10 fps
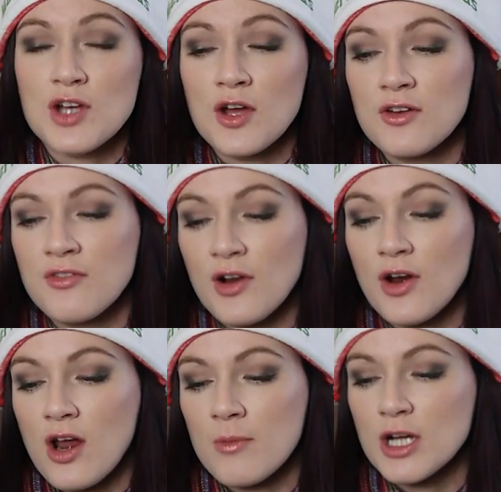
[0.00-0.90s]
down a
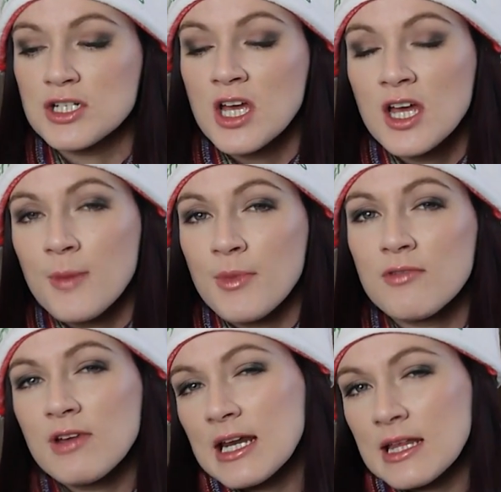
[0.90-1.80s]
fair amount, but I
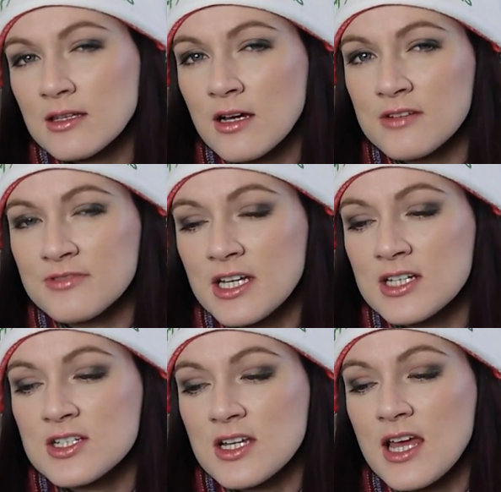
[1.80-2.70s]
really like the coverage.